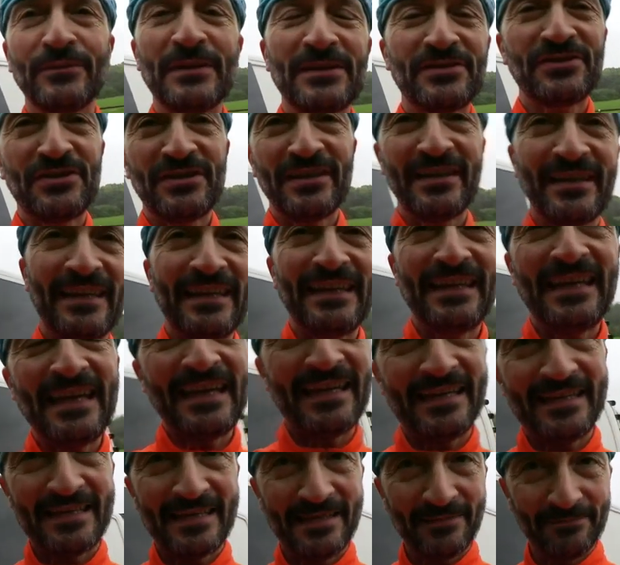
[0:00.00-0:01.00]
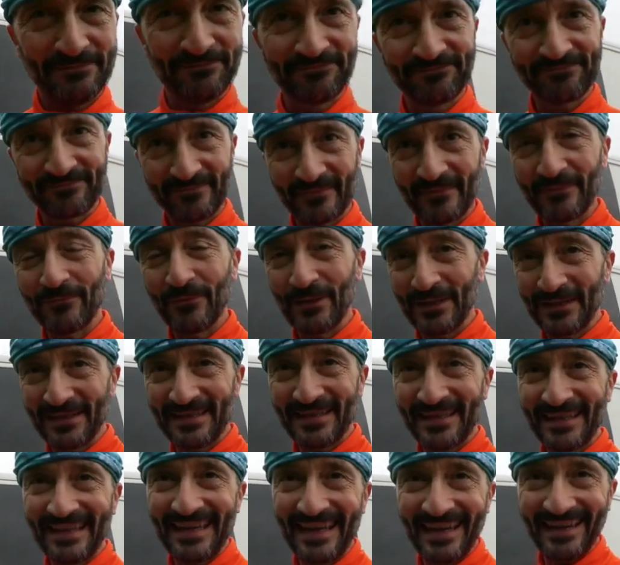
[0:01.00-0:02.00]
which yes,
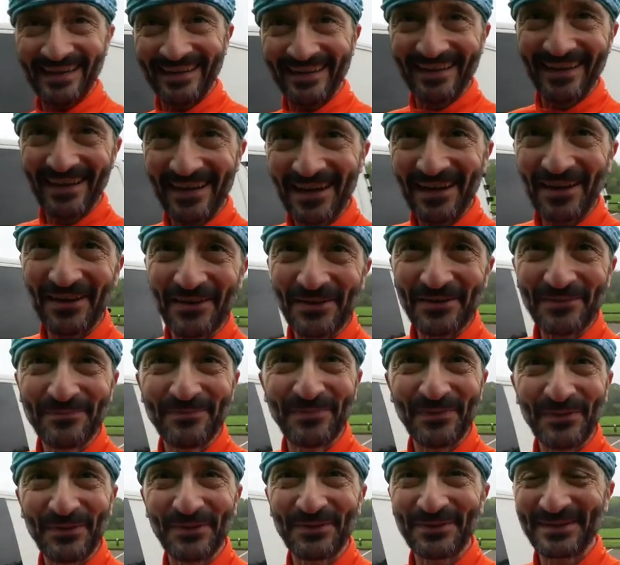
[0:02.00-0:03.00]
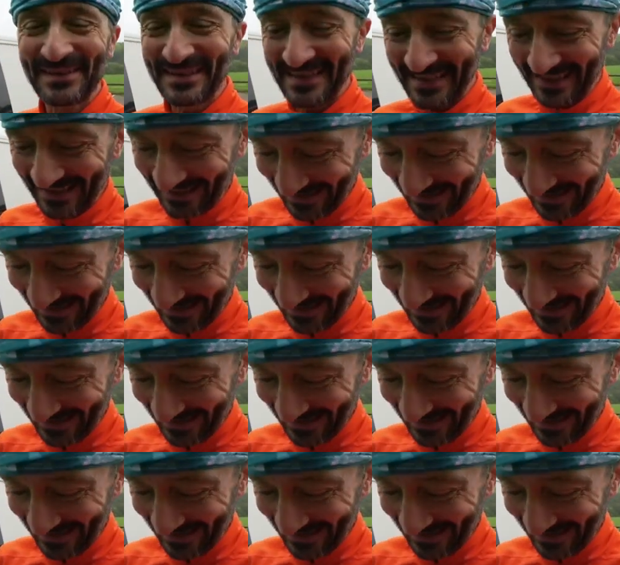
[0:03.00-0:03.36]
once again I bought